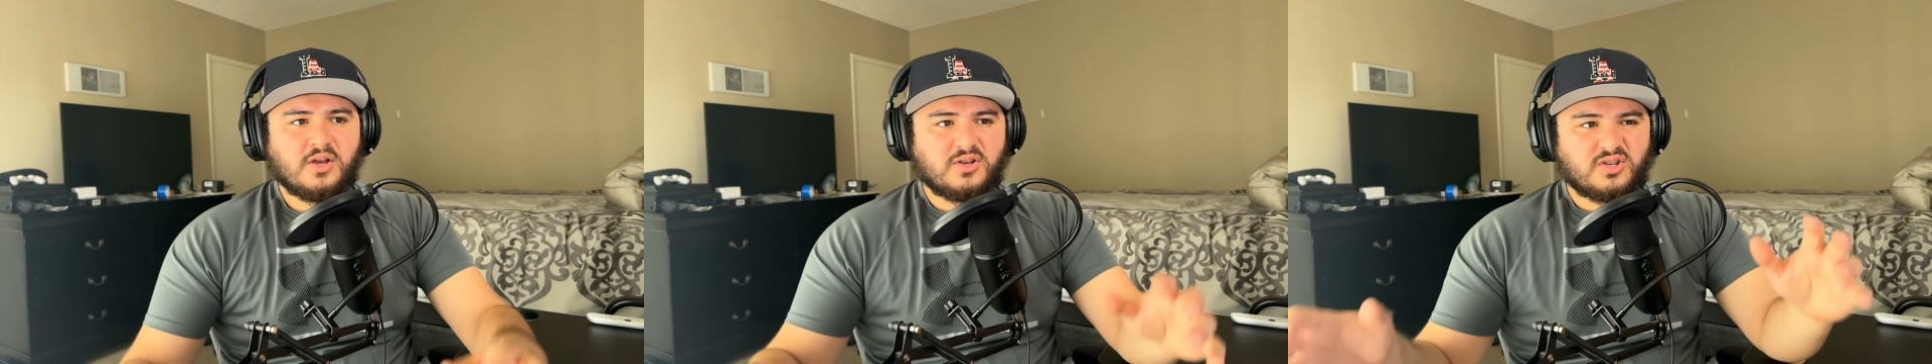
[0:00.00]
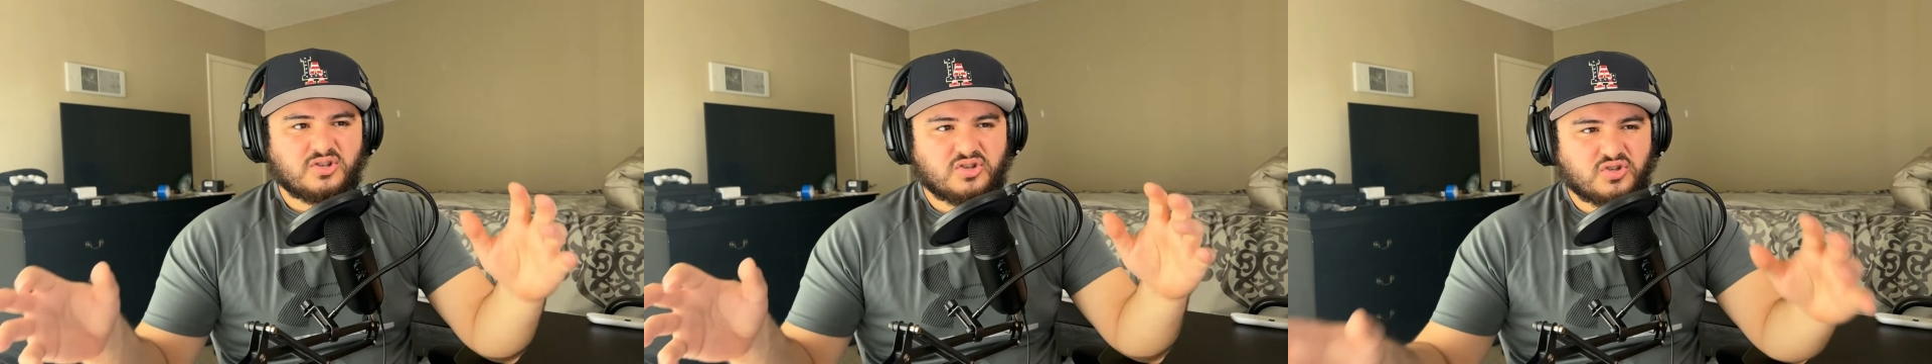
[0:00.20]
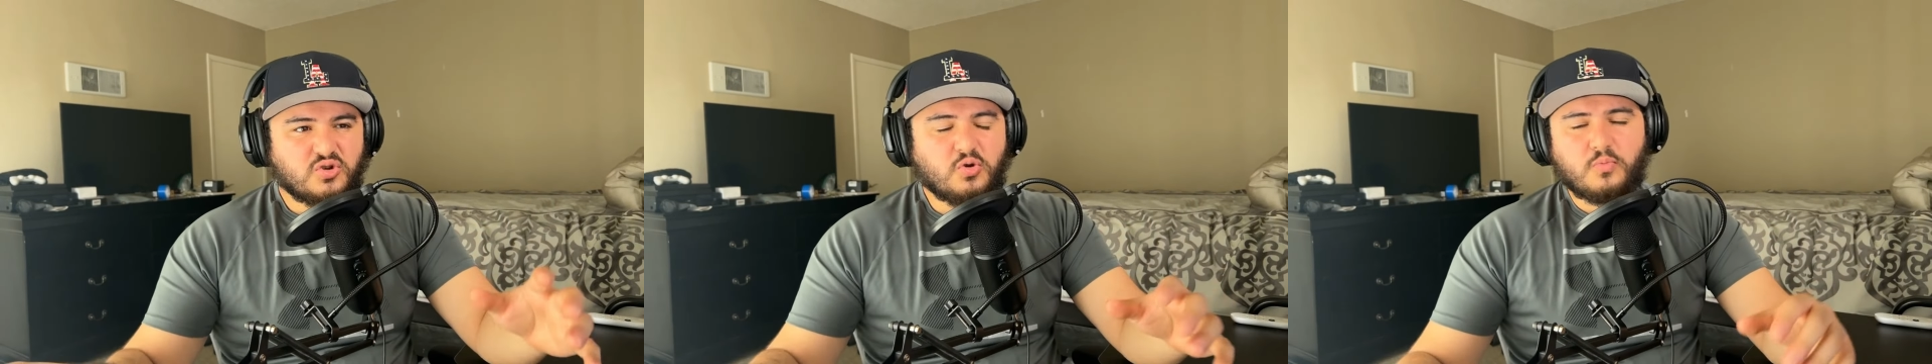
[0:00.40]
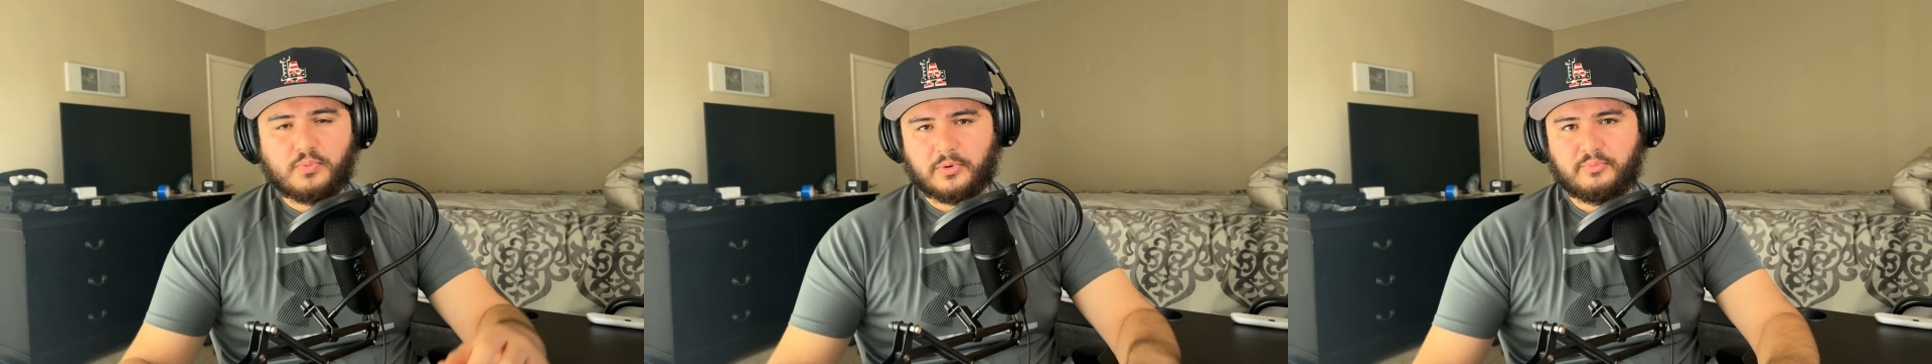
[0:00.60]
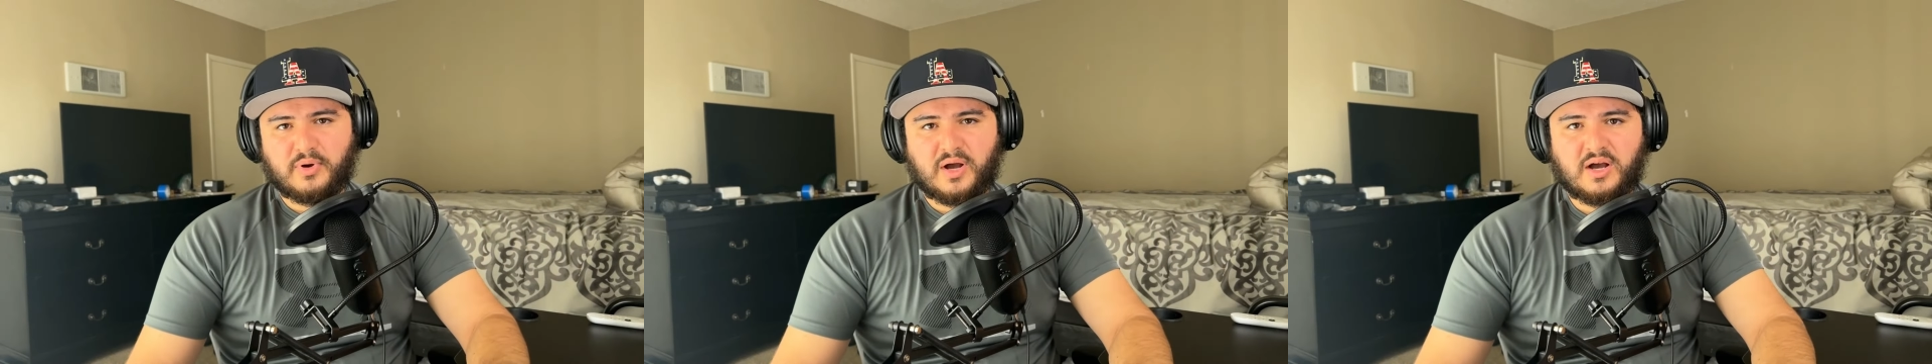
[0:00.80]

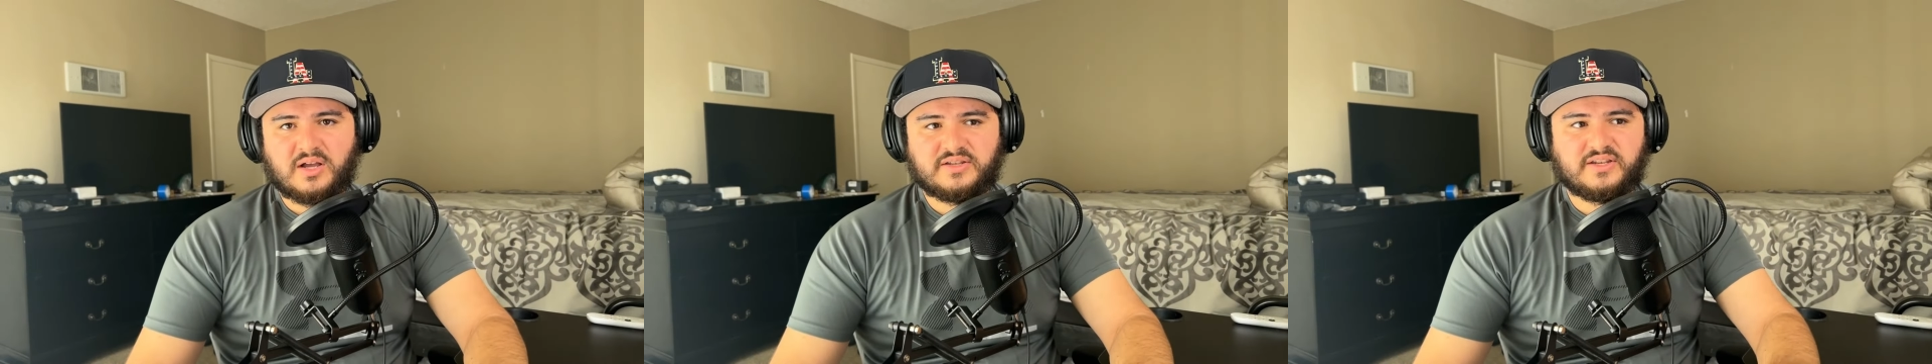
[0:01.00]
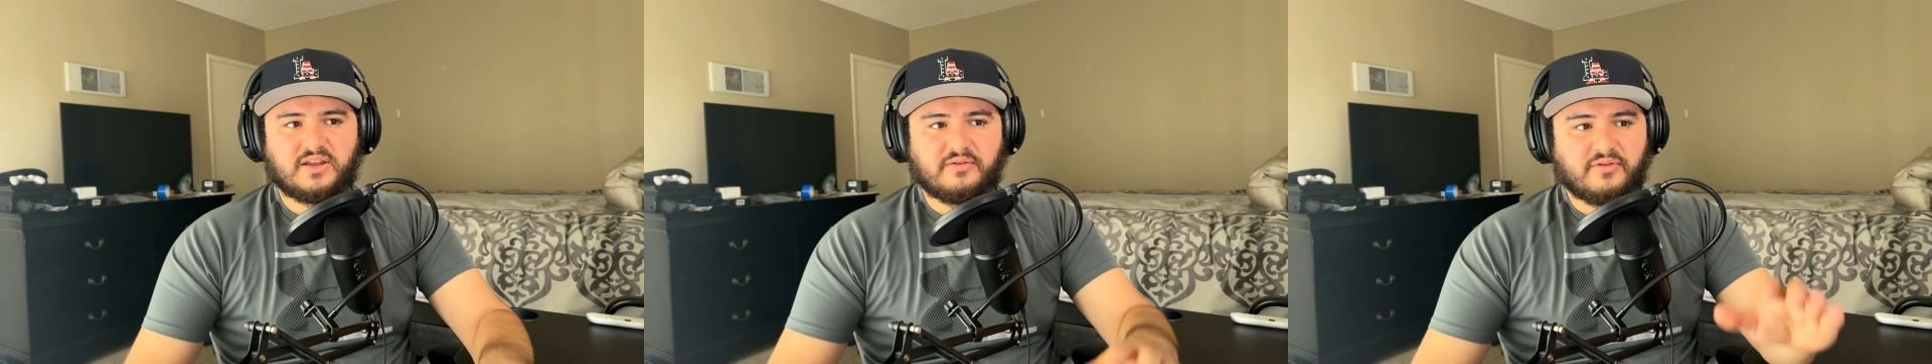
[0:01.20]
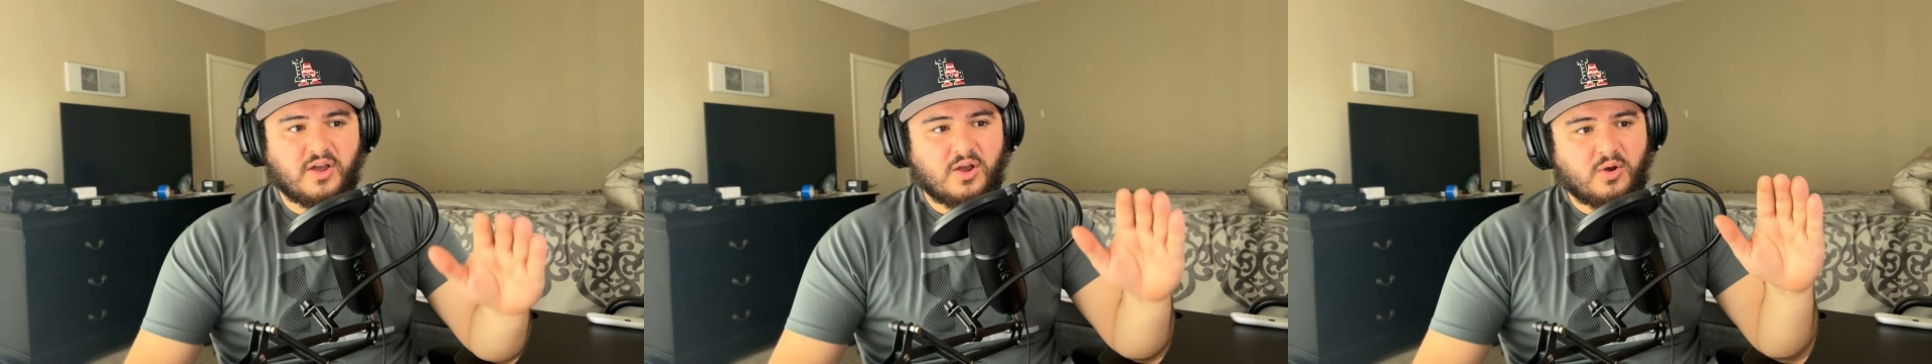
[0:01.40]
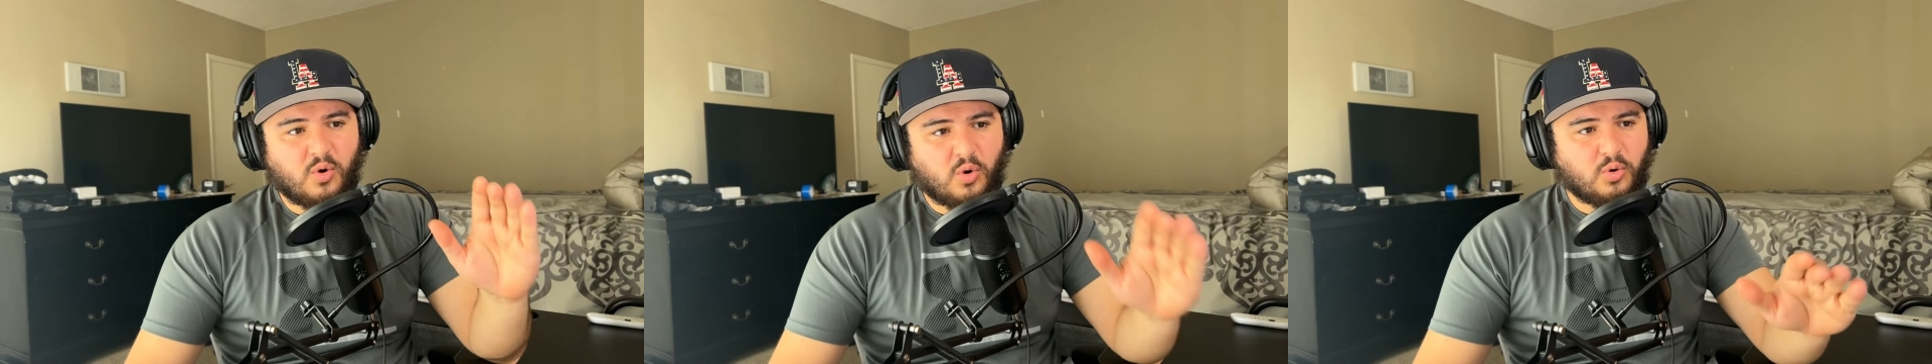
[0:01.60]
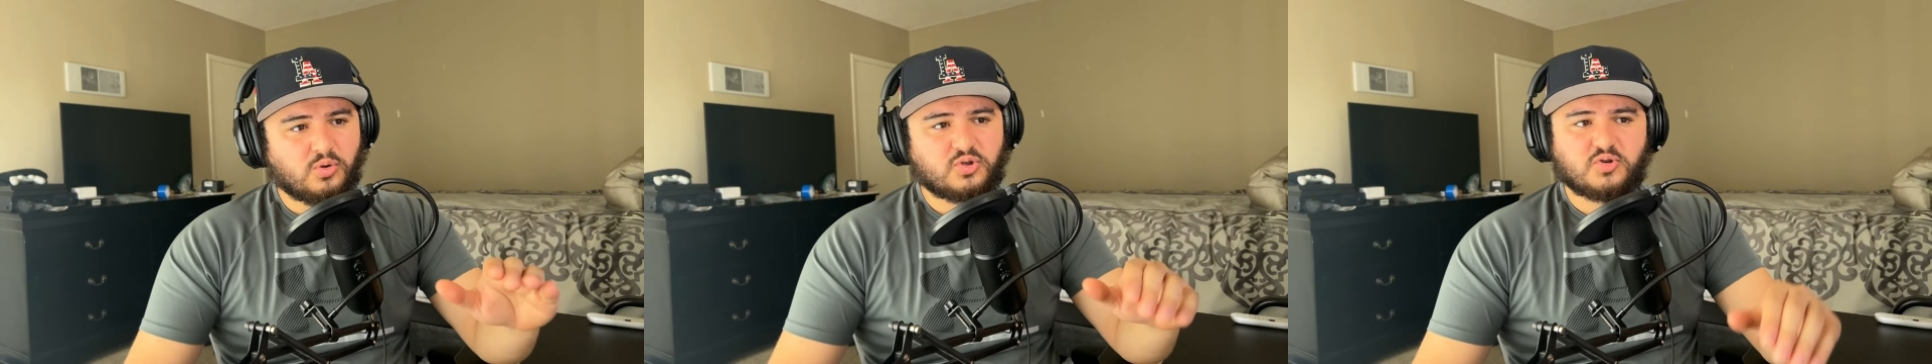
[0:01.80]
super positive,
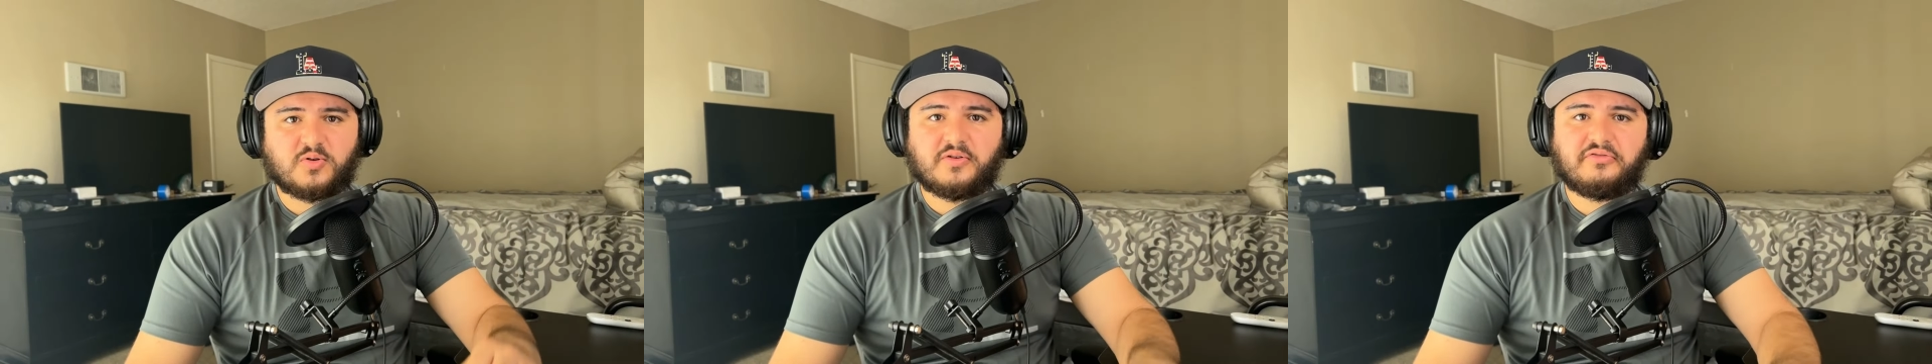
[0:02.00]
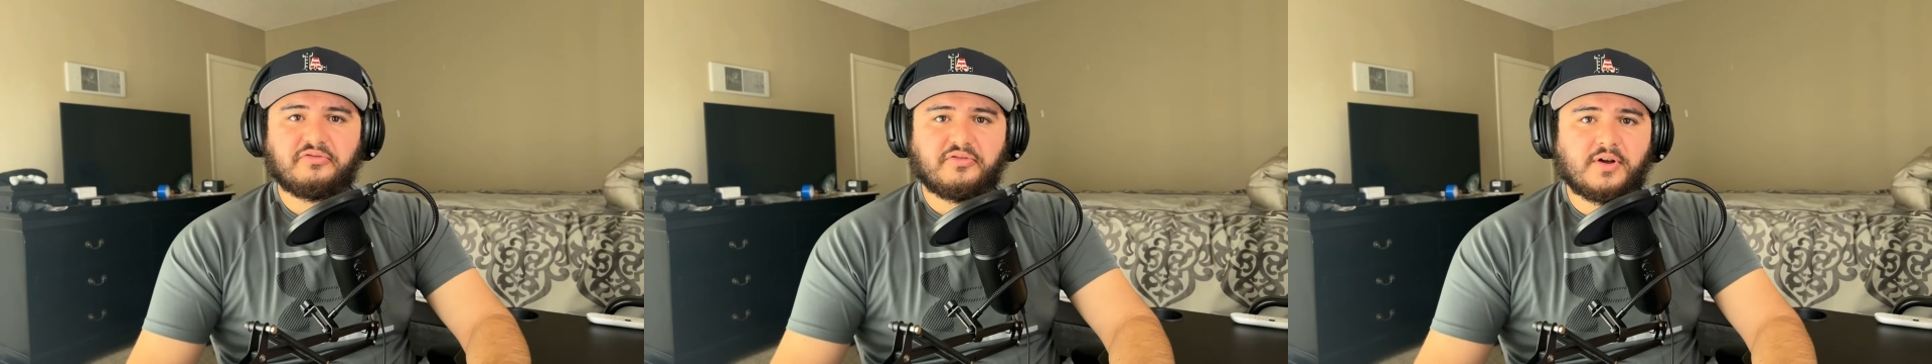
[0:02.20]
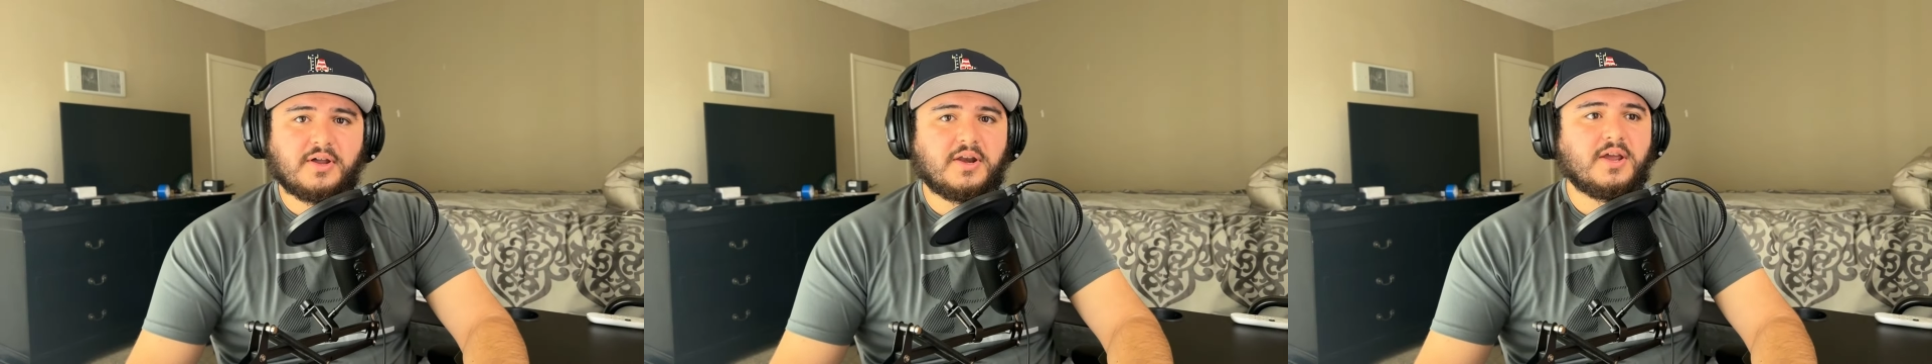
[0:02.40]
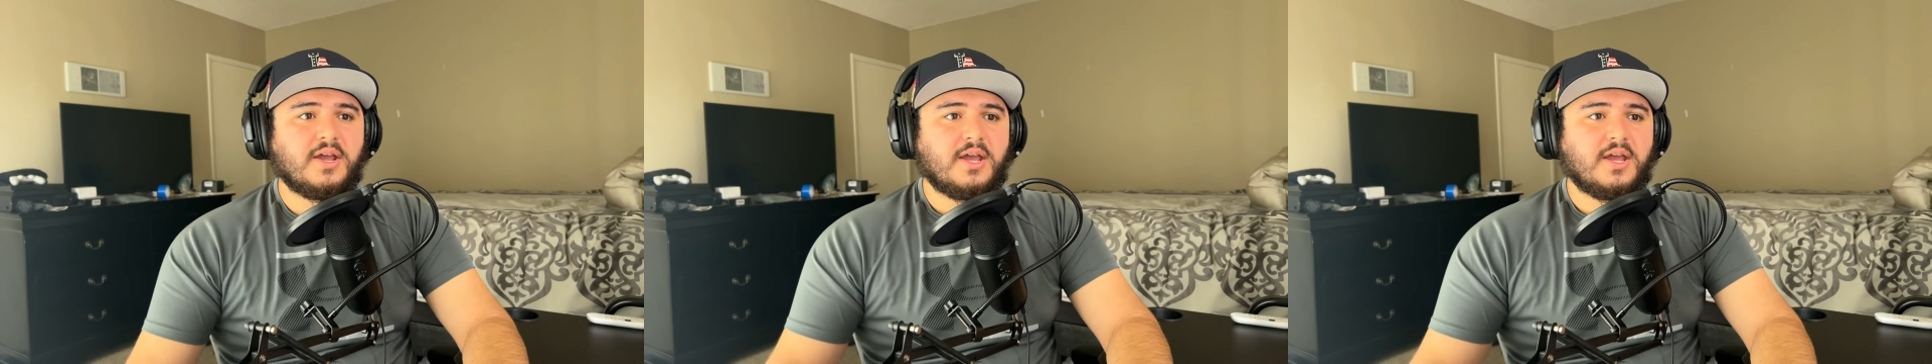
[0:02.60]
ultra fun.